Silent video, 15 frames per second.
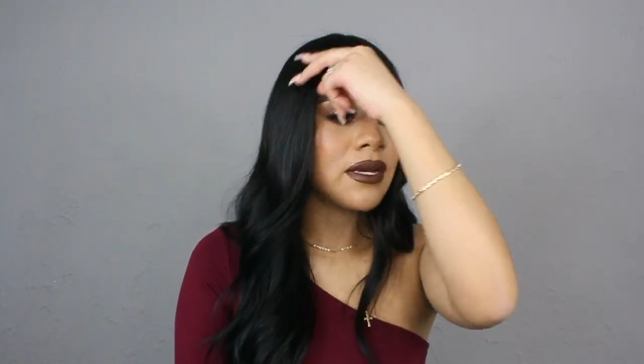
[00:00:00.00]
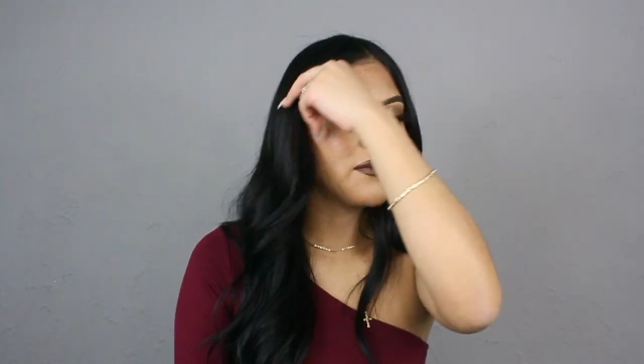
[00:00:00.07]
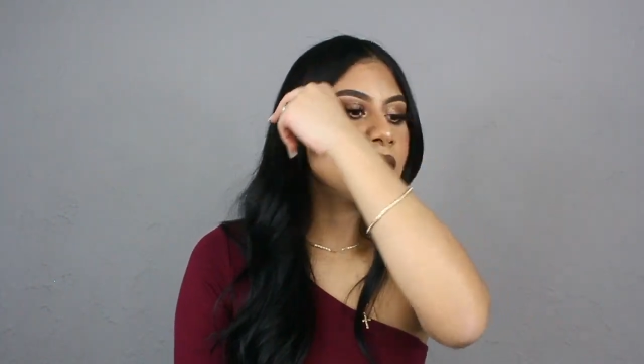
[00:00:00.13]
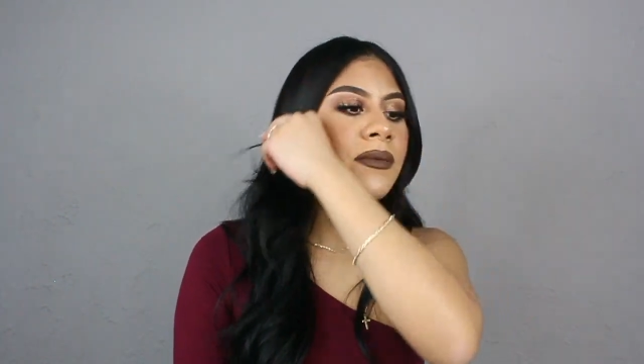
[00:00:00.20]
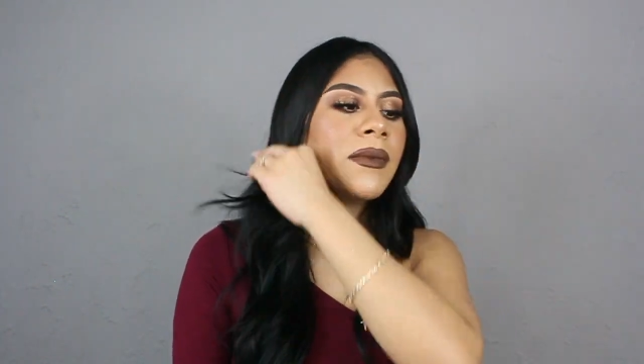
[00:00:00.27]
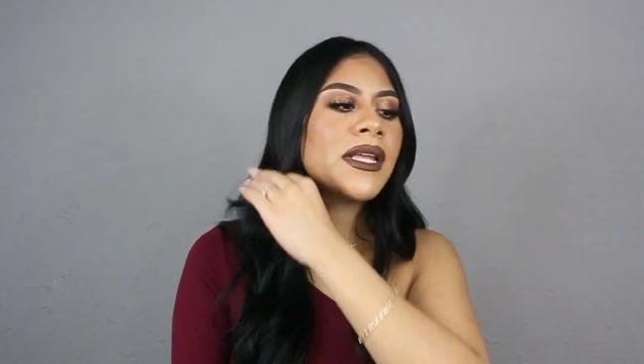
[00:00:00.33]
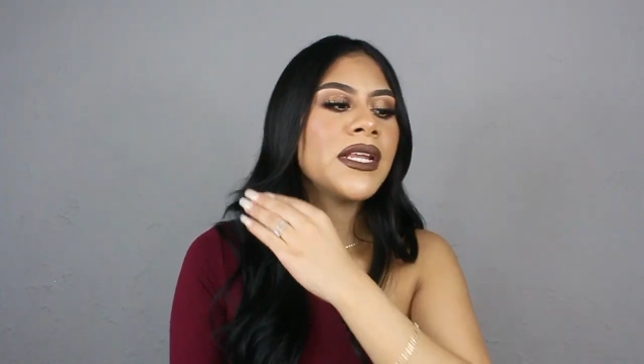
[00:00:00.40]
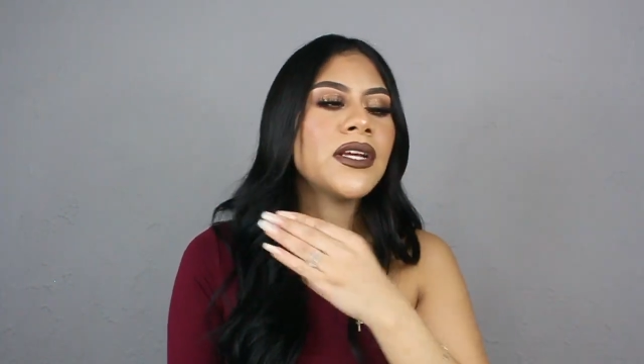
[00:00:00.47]
I
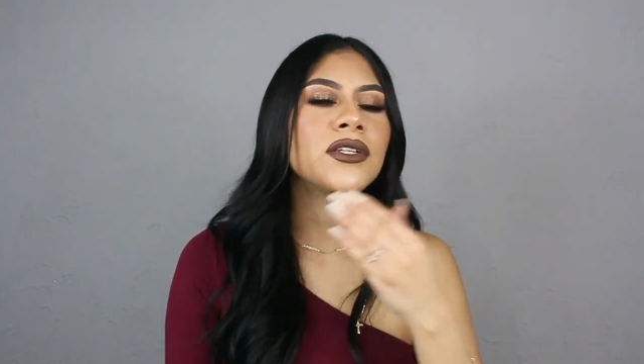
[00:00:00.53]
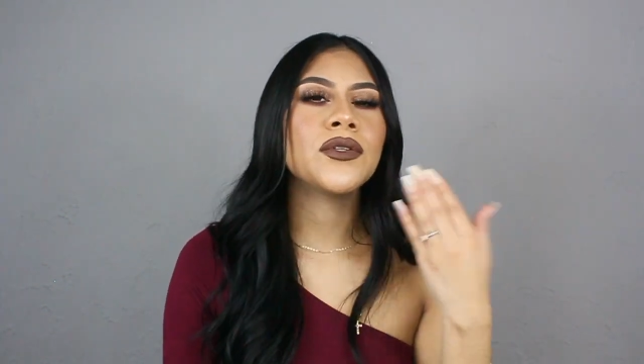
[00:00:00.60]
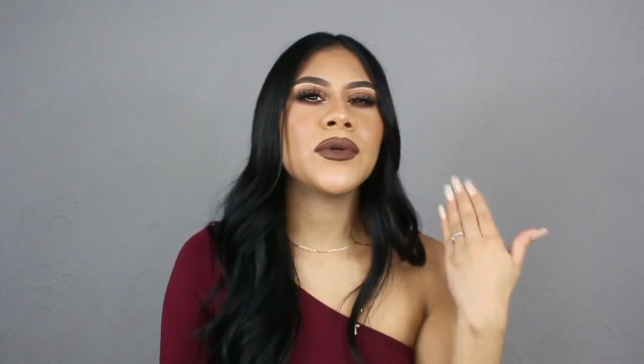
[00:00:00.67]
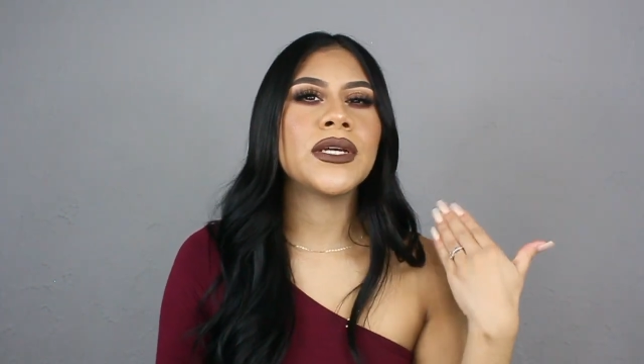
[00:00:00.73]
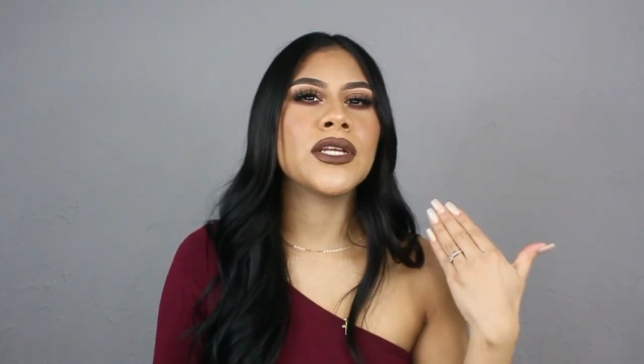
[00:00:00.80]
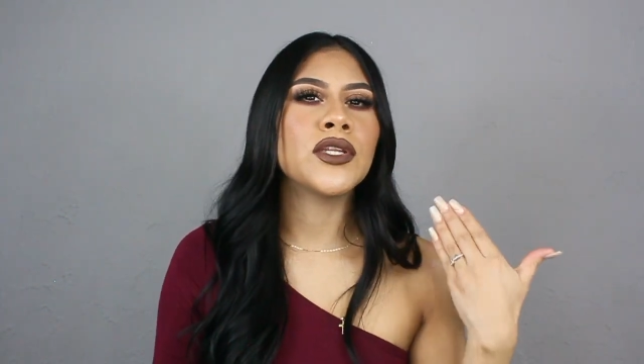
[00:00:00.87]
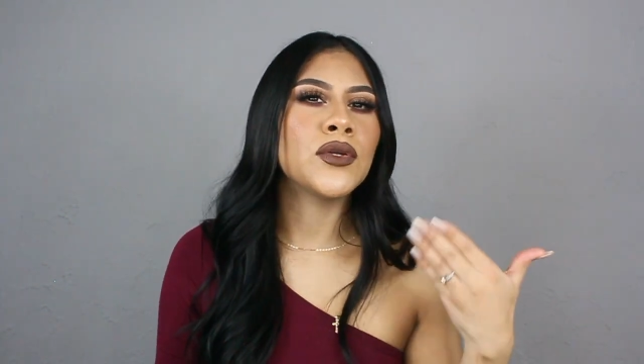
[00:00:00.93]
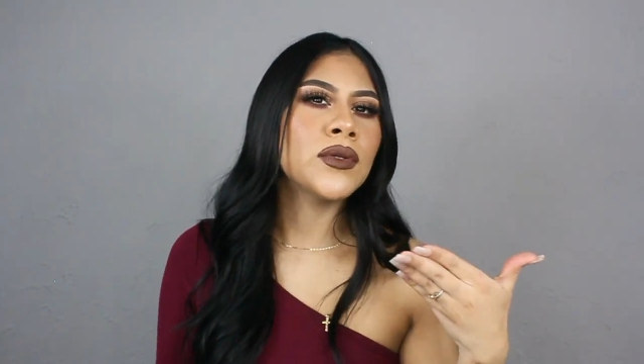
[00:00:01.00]
was planning on
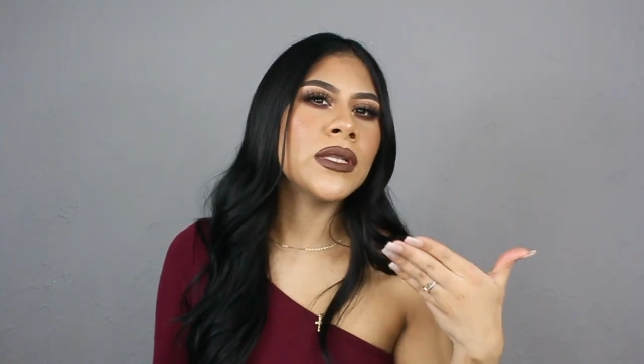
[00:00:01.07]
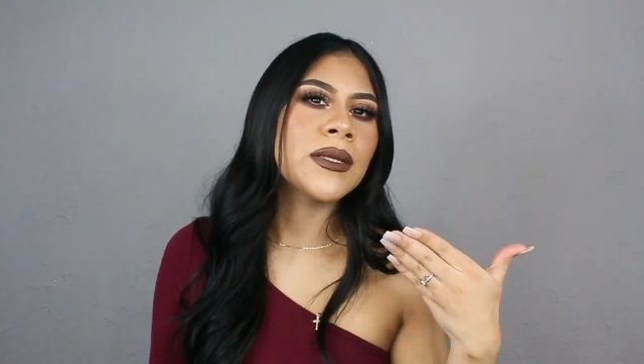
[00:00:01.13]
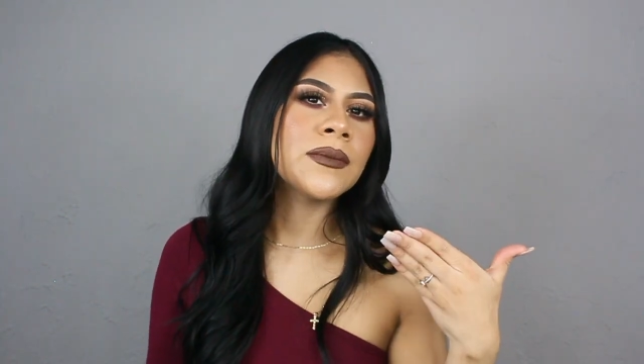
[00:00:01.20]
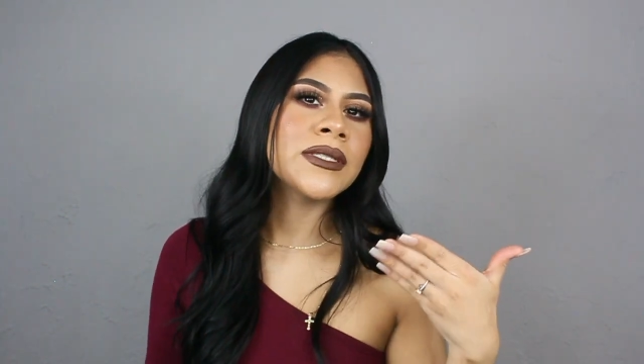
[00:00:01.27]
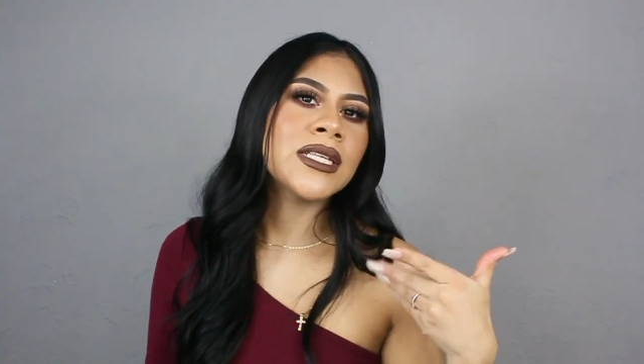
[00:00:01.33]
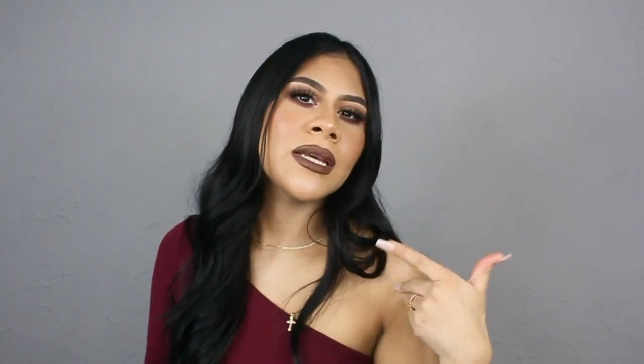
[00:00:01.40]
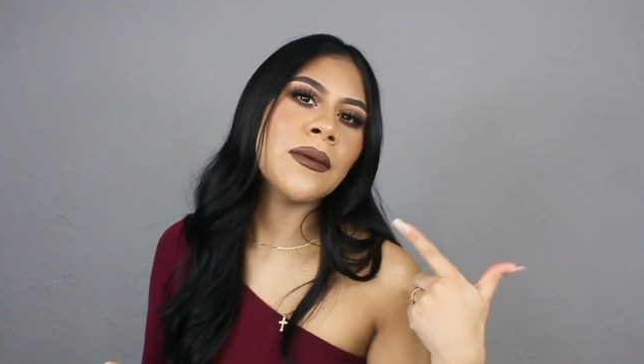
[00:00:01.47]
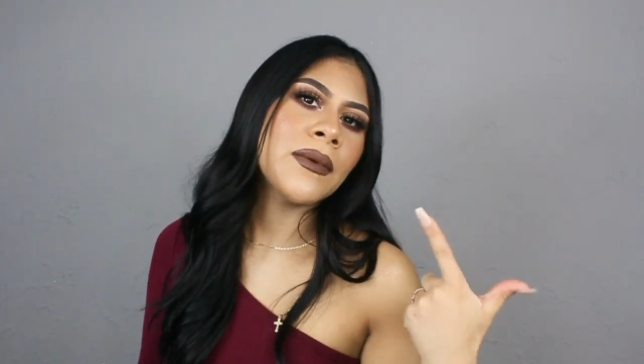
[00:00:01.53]
doing a new
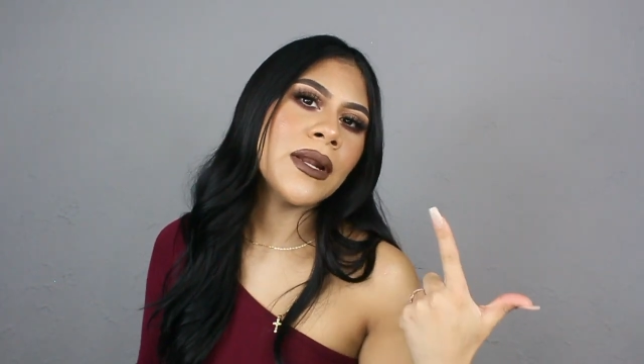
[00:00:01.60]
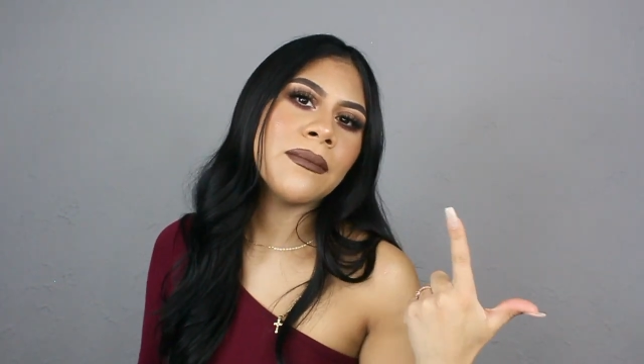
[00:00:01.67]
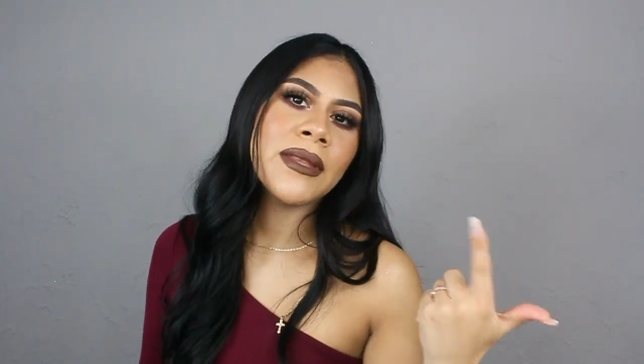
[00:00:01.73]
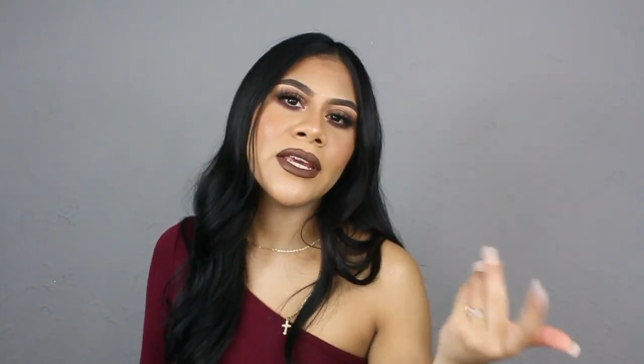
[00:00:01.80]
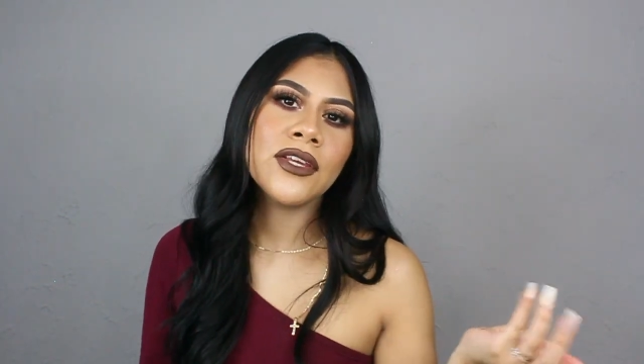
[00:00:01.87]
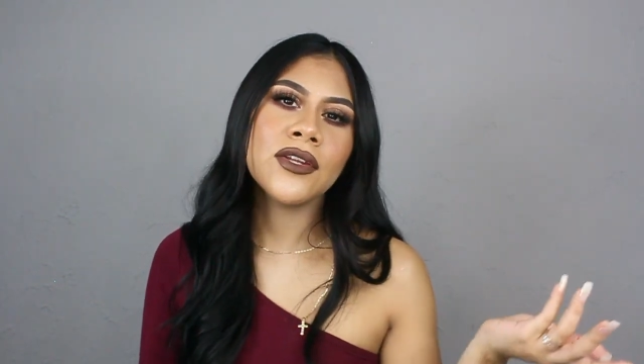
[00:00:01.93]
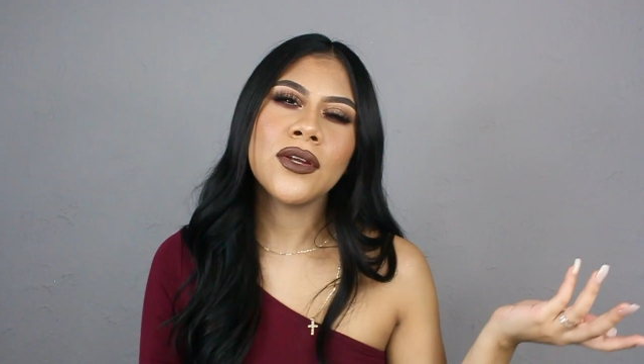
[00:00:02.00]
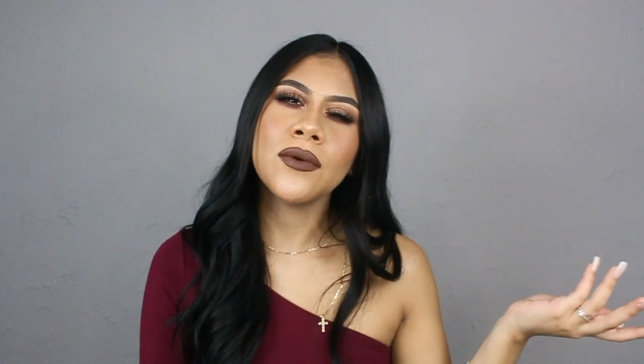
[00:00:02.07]
lipstick, but I'm
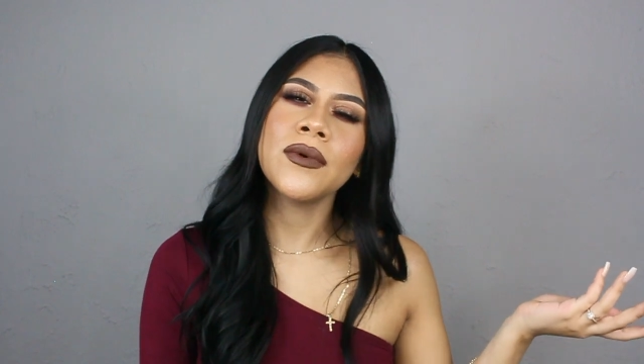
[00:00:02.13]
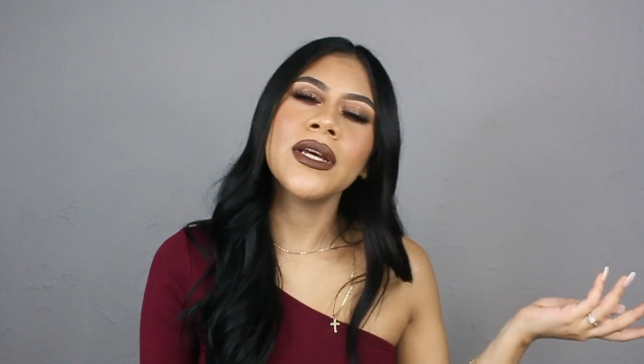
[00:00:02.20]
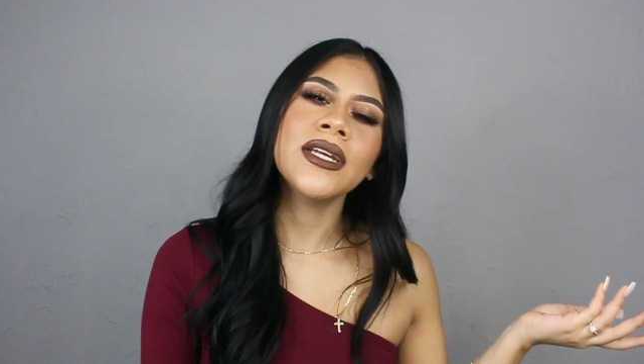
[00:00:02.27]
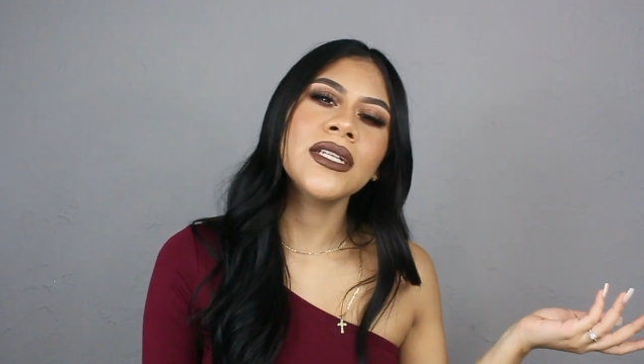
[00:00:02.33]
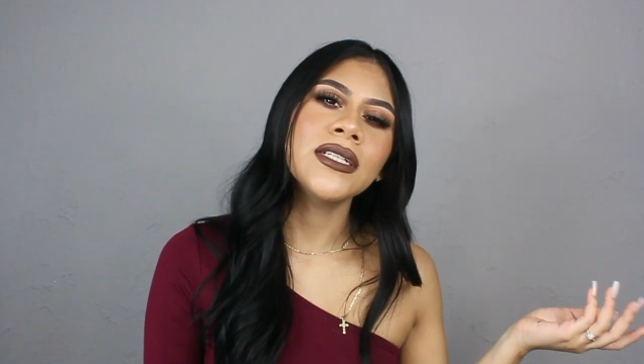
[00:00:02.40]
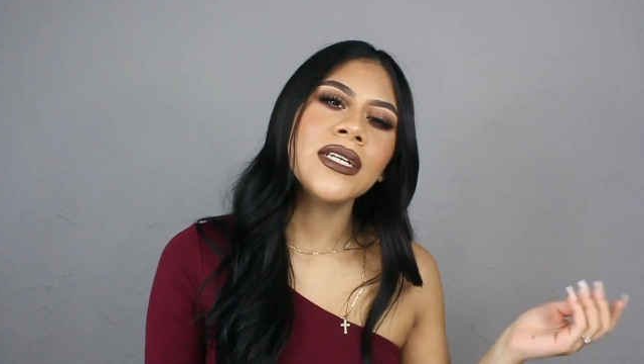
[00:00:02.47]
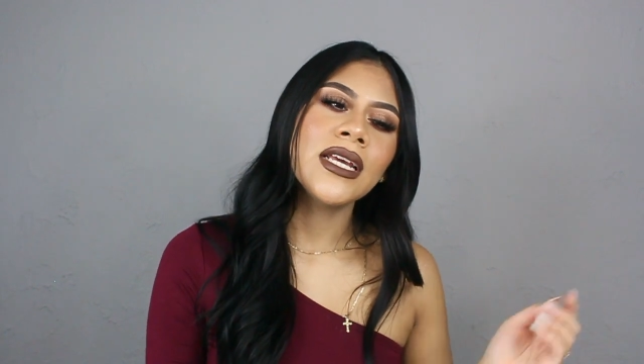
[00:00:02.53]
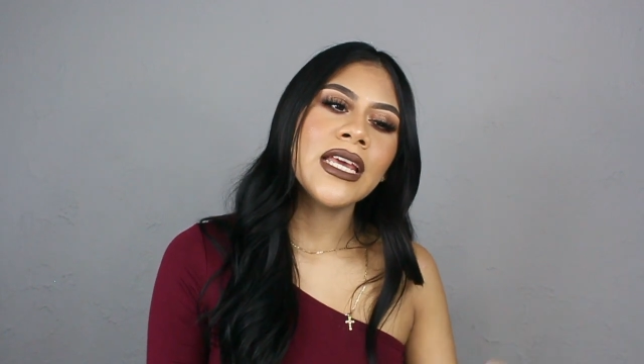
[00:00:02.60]
like, you know what?